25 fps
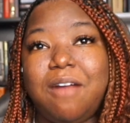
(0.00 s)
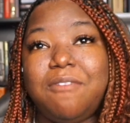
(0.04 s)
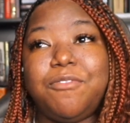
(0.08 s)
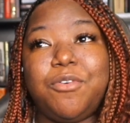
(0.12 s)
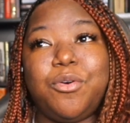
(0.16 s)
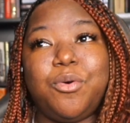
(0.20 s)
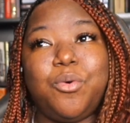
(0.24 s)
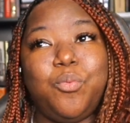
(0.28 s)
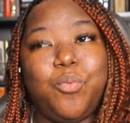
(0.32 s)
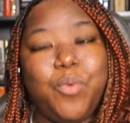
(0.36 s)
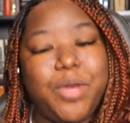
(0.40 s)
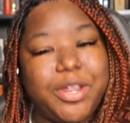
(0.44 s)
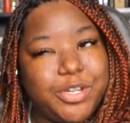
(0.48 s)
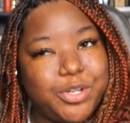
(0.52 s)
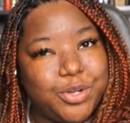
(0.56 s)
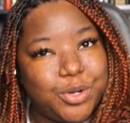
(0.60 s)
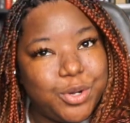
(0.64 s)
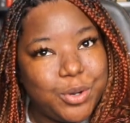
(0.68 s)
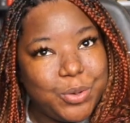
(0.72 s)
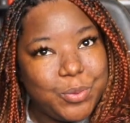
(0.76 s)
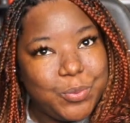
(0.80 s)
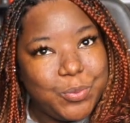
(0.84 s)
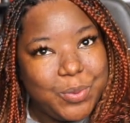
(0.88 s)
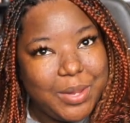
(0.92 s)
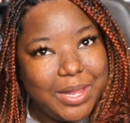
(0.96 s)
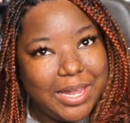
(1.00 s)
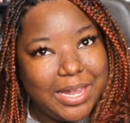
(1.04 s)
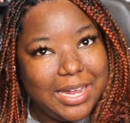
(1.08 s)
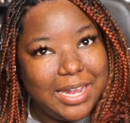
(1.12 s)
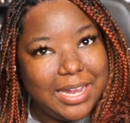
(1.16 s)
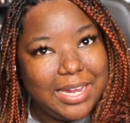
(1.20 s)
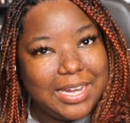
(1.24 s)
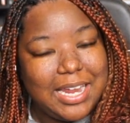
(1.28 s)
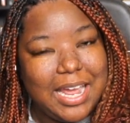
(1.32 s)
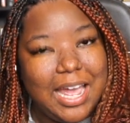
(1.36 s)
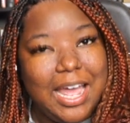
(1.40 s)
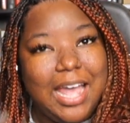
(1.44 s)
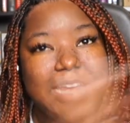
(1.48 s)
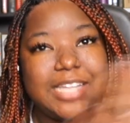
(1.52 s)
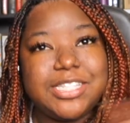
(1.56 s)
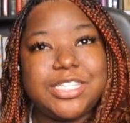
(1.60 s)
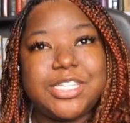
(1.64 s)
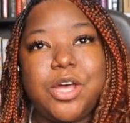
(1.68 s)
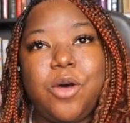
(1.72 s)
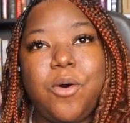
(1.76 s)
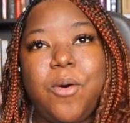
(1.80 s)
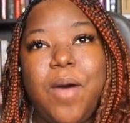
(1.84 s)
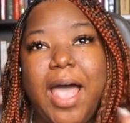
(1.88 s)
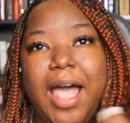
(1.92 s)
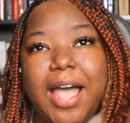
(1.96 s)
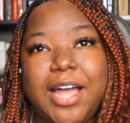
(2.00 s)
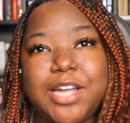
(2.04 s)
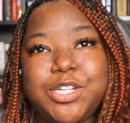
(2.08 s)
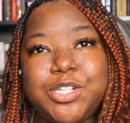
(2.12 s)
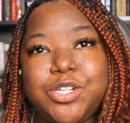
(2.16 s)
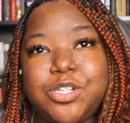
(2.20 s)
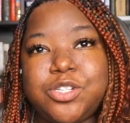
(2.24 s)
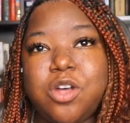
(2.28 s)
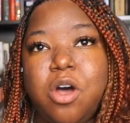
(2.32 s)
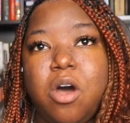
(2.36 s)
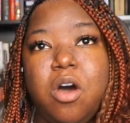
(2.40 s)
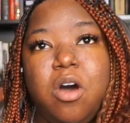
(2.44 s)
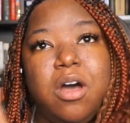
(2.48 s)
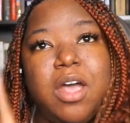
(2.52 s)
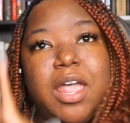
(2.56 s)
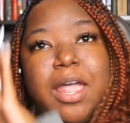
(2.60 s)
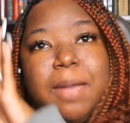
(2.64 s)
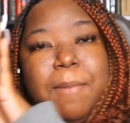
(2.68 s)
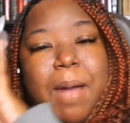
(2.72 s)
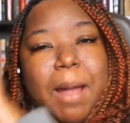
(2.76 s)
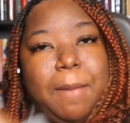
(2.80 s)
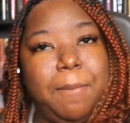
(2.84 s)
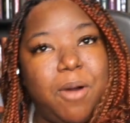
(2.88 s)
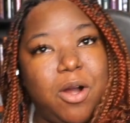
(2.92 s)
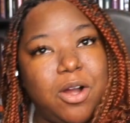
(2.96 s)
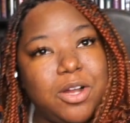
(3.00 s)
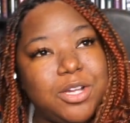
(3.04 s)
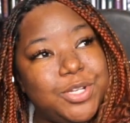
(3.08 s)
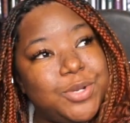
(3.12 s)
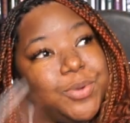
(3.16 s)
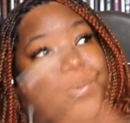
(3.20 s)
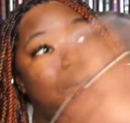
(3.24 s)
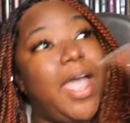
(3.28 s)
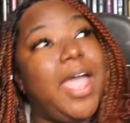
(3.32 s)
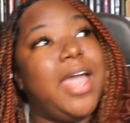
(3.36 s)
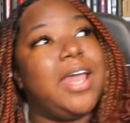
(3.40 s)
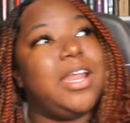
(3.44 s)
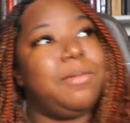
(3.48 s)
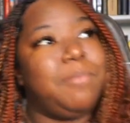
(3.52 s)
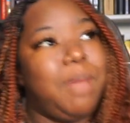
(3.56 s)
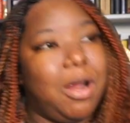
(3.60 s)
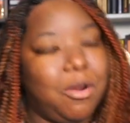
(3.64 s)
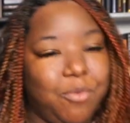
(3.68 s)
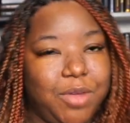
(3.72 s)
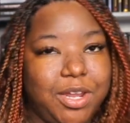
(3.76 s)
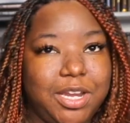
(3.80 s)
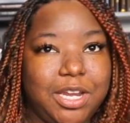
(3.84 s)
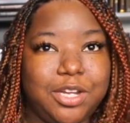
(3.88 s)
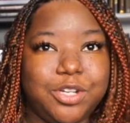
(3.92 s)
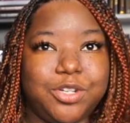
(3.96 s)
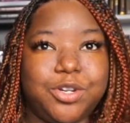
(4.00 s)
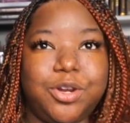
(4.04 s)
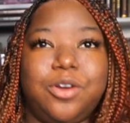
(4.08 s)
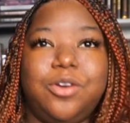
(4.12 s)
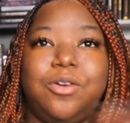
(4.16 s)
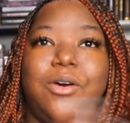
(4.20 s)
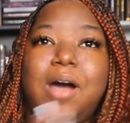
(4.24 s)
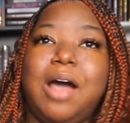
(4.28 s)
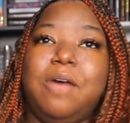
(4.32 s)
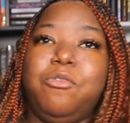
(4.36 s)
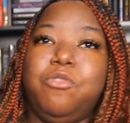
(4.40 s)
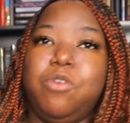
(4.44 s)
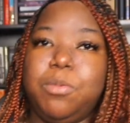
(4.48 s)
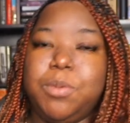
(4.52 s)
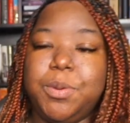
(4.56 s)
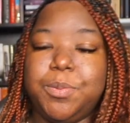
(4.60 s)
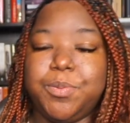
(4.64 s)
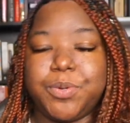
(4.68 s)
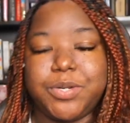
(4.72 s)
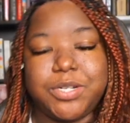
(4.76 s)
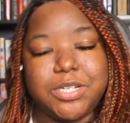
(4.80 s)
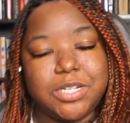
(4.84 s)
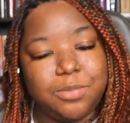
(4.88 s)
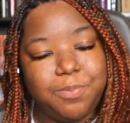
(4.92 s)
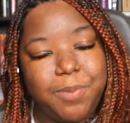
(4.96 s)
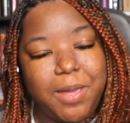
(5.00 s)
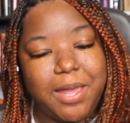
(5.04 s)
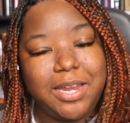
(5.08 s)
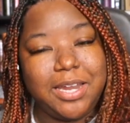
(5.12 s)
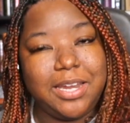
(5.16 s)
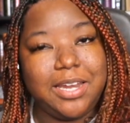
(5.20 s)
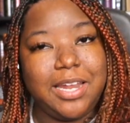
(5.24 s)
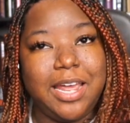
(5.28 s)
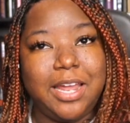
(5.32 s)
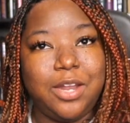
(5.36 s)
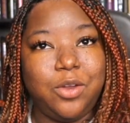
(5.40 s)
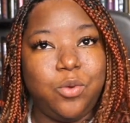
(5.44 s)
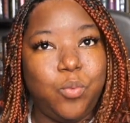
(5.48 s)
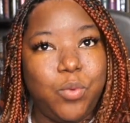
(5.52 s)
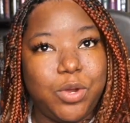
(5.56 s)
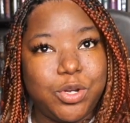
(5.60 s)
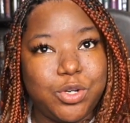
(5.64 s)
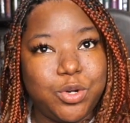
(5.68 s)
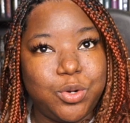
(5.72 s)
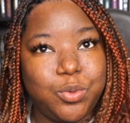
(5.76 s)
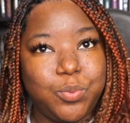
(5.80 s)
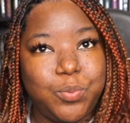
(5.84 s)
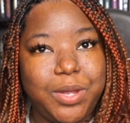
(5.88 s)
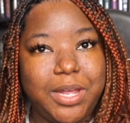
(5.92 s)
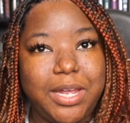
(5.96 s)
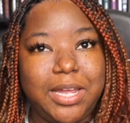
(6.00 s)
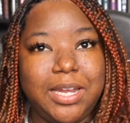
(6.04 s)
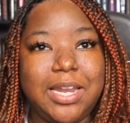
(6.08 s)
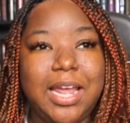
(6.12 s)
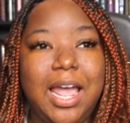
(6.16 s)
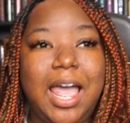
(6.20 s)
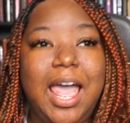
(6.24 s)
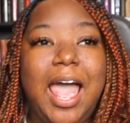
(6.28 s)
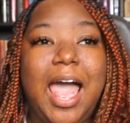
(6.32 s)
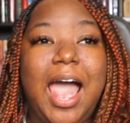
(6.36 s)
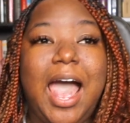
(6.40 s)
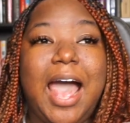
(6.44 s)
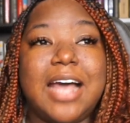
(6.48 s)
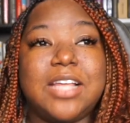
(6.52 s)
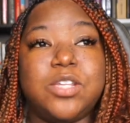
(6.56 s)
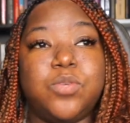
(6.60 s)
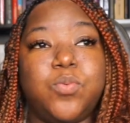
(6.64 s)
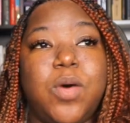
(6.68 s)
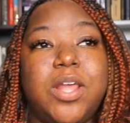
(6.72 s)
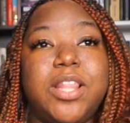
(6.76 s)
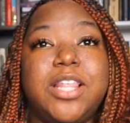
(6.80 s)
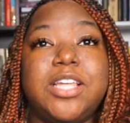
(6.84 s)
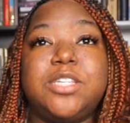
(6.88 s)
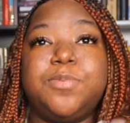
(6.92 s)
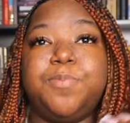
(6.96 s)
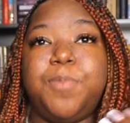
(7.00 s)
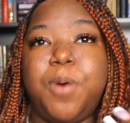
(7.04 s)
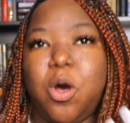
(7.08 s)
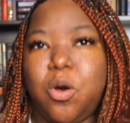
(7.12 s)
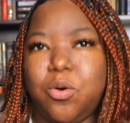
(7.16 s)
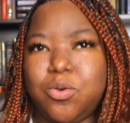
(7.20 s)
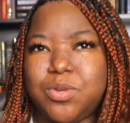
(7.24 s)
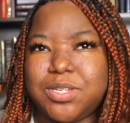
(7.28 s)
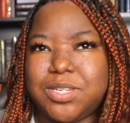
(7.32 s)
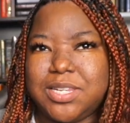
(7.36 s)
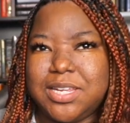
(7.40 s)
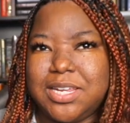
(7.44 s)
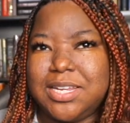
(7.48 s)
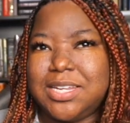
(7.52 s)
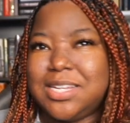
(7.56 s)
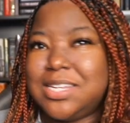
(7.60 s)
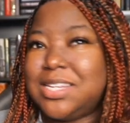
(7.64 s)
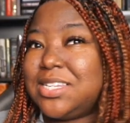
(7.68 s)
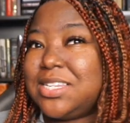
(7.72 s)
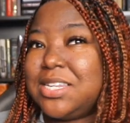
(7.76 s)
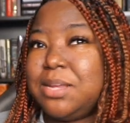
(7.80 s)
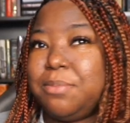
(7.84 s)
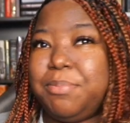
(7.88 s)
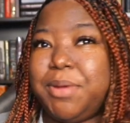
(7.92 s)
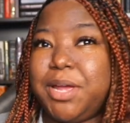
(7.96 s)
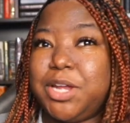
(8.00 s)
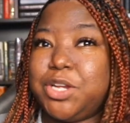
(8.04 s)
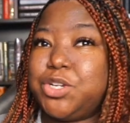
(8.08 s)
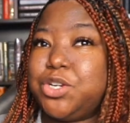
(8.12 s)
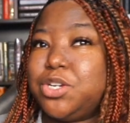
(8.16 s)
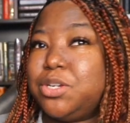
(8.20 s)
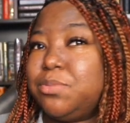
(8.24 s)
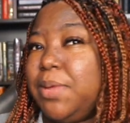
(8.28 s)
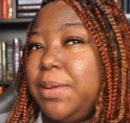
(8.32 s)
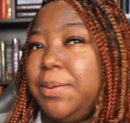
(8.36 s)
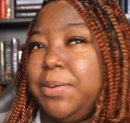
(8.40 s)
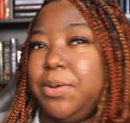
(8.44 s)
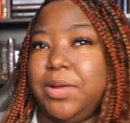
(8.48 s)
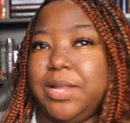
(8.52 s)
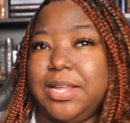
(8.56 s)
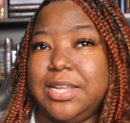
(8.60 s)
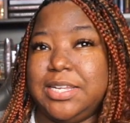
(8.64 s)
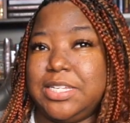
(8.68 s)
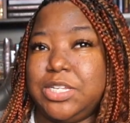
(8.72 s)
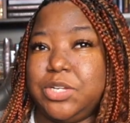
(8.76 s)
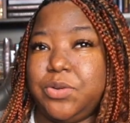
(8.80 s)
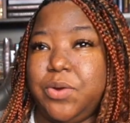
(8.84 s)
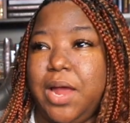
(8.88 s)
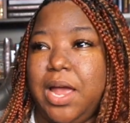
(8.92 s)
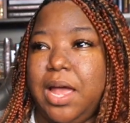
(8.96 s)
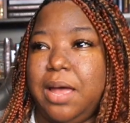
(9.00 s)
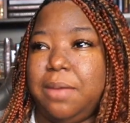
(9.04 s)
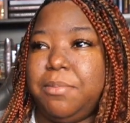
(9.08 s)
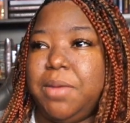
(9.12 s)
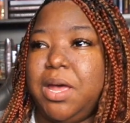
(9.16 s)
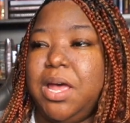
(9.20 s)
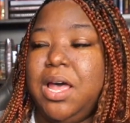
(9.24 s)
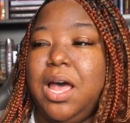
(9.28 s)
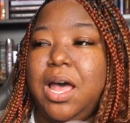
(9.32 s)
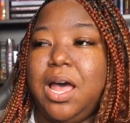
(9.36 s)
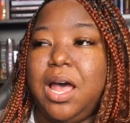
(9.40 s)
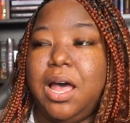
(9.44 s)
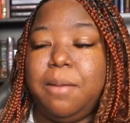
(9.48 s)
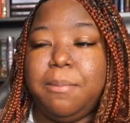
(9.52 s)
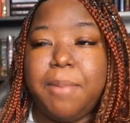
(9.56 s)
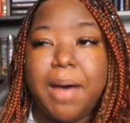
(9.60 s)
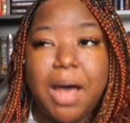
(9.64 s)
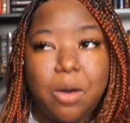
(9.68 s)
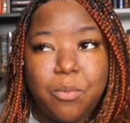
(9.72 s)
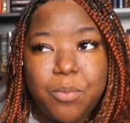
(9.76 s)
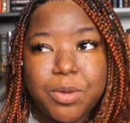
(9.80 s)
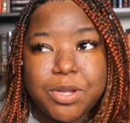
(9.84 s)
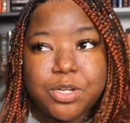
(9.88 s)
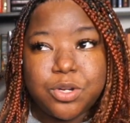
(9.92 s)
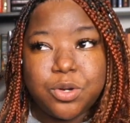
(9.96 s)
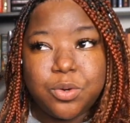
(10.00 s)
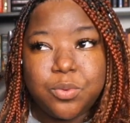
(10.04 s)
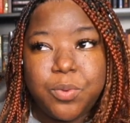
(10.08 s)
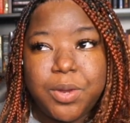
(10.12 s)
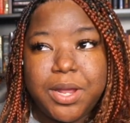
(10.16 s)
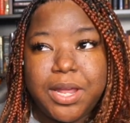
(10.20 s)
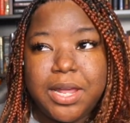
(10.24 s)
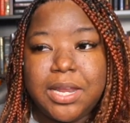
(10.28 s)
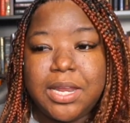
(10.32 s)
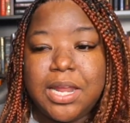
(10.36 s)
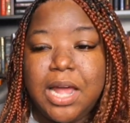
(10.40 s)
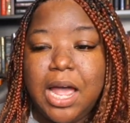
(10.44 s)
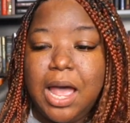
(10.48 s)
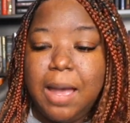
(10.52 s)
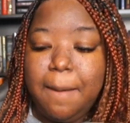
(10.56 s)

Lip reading: for Winterween. So as you saw in my personal and in my reading journal, I will be participating in Winterween, as well as posting some pictures maybe on Instagram about Winterween.